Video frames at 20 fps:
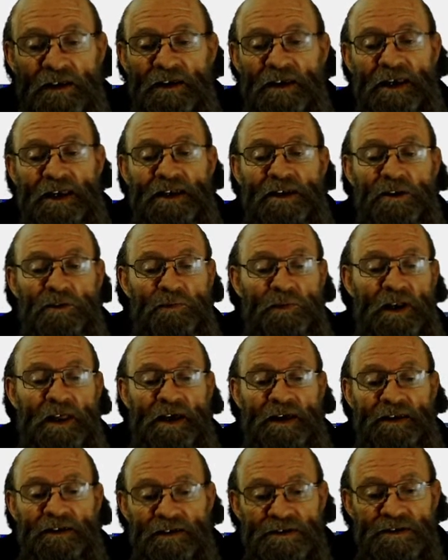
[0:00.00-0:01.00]
end of
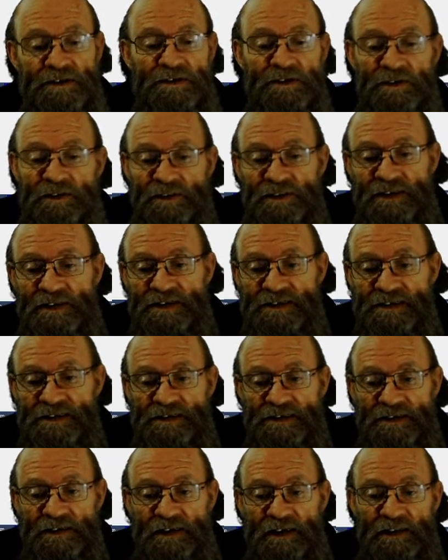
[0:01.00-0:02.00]
line. So
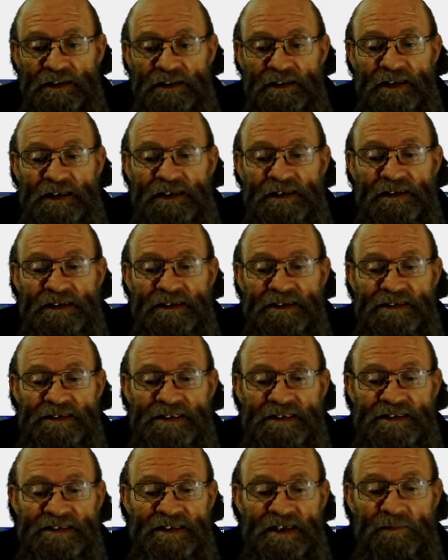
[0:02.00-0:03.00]
this and that is
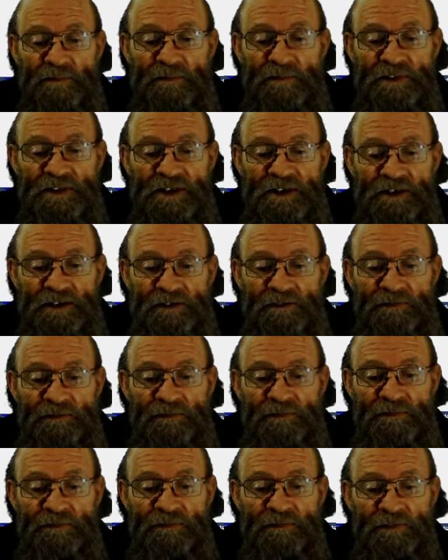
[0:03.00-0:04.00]
the same thing.
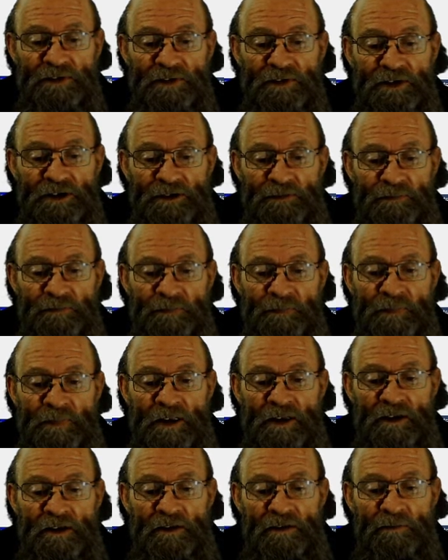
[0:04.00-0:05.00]
Okay,
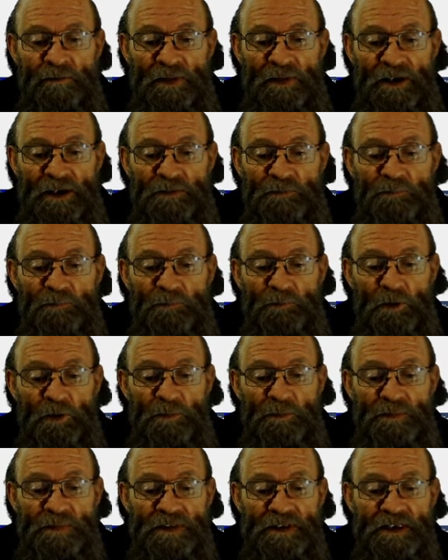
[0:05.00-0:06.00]
but
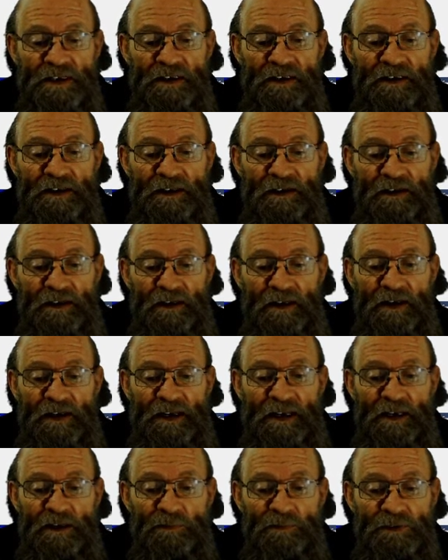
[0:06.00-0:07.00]
from there
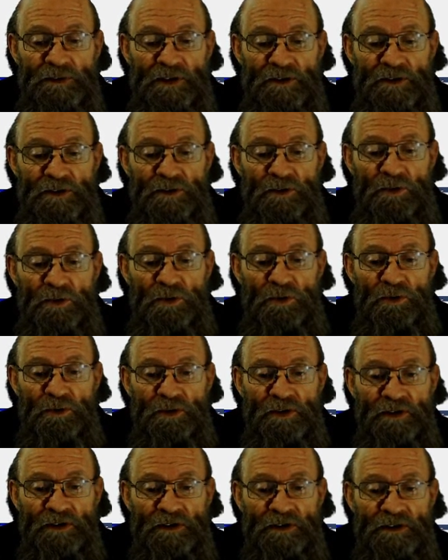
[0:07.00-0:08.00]
I have another
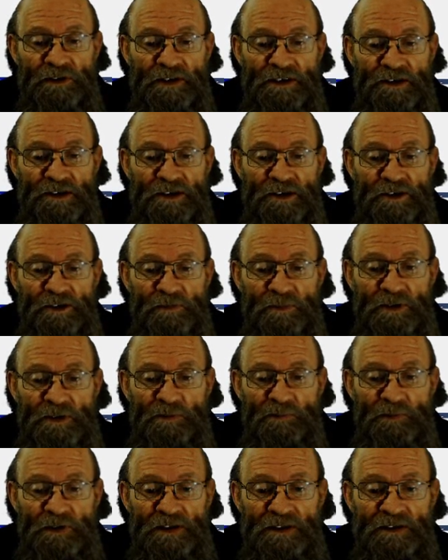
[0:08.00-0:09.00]
OR that's going to be
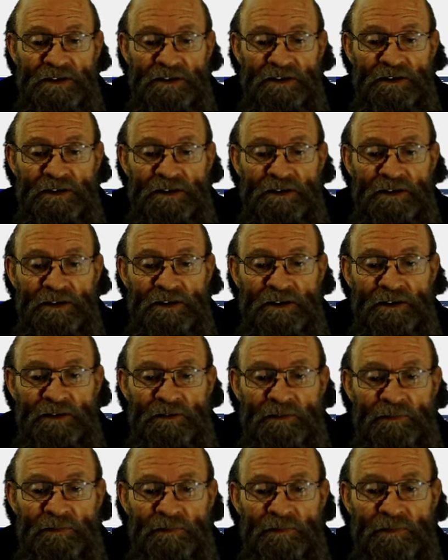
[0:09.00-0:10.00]
affected.
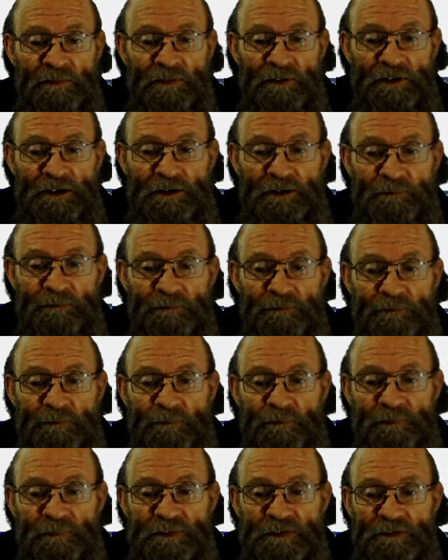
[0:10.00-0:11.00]
Okay,
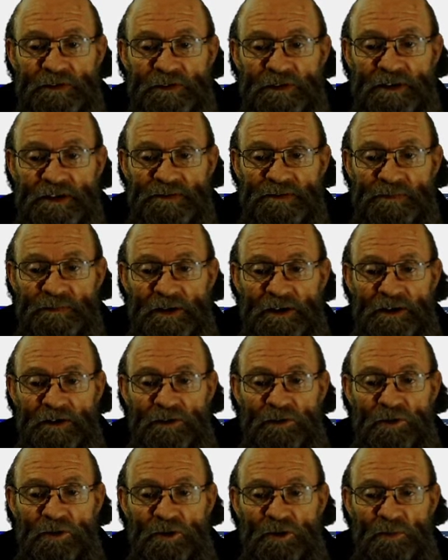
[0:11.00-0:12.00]
so there's my
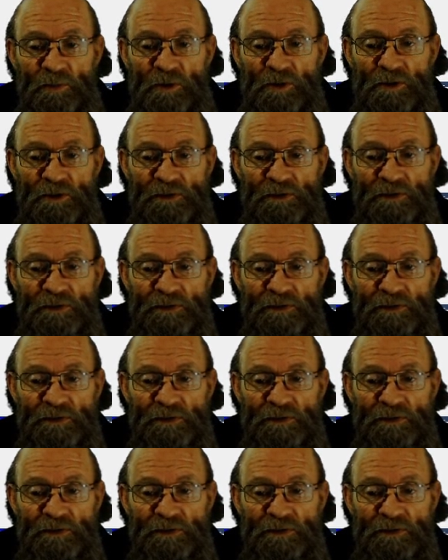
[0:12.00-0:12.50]
OR block,